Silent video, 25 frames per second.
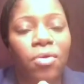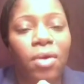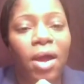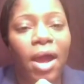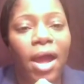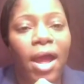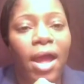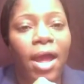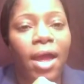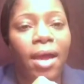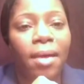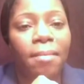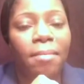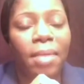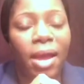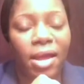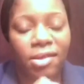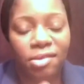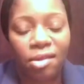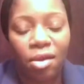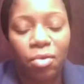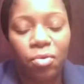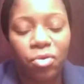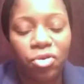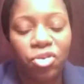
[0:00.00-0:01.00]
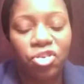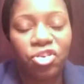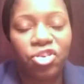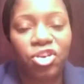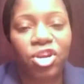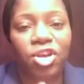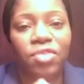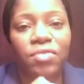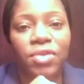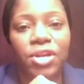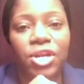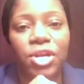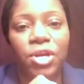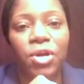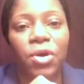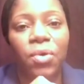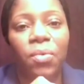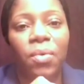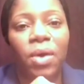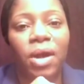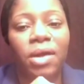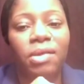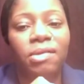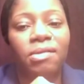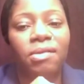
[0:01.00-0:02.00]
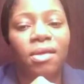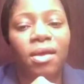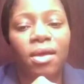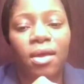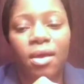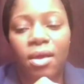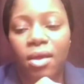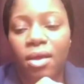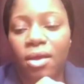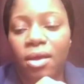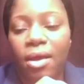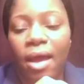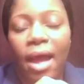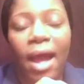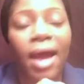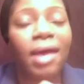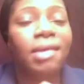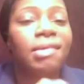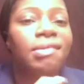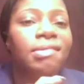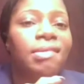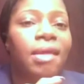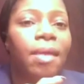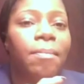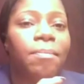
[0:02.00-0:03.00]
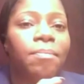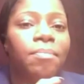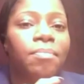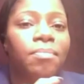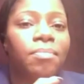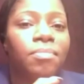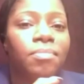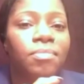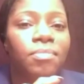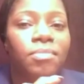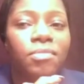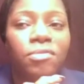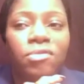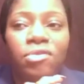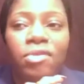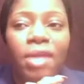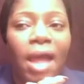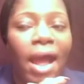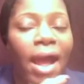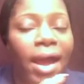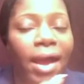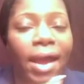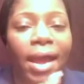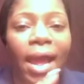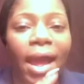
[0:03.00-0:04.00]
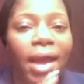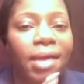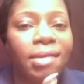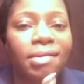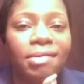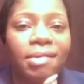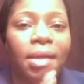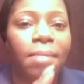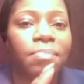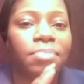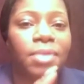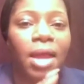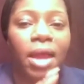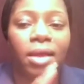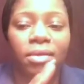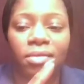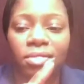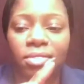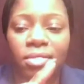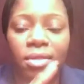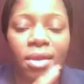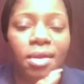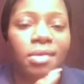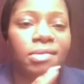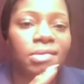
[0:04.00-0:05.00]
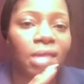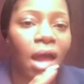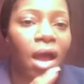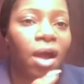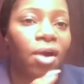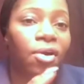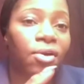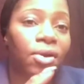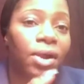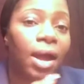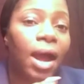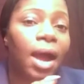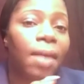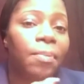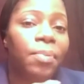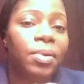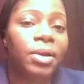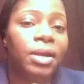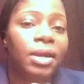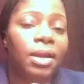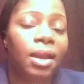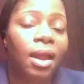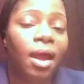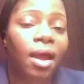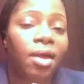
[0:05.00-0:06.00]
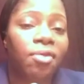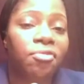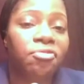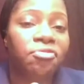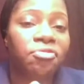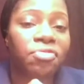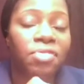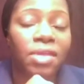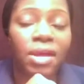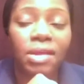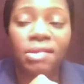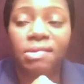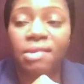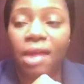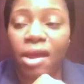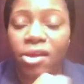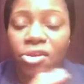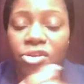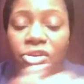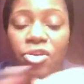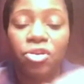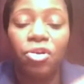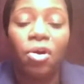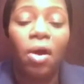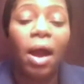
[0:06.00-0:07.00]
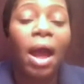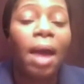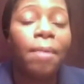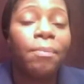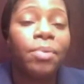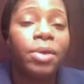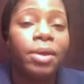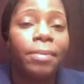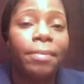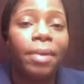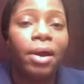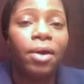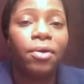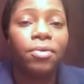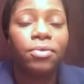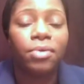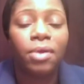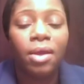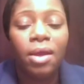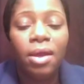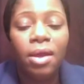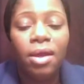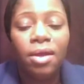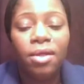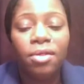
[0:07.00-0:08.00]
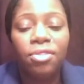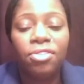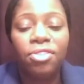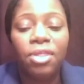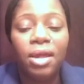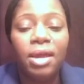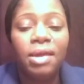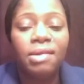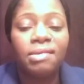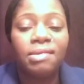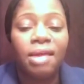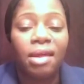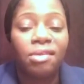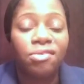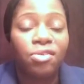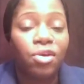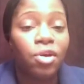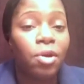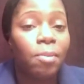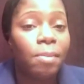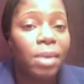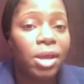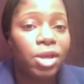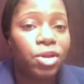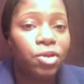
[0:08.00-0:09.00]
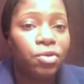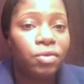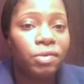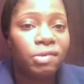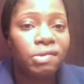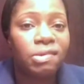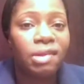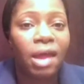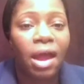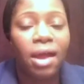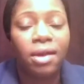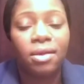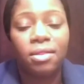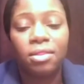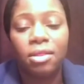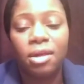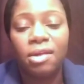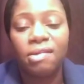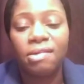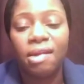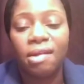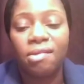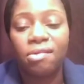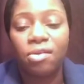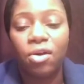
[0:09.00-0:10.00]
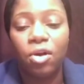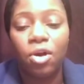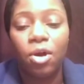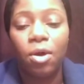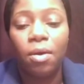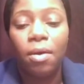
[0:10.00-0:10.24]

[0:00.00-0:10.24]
as I was sharing, you know what, accept that things are going to happen in life, things that you're not happy about, things that's going to make you sad, things that's going to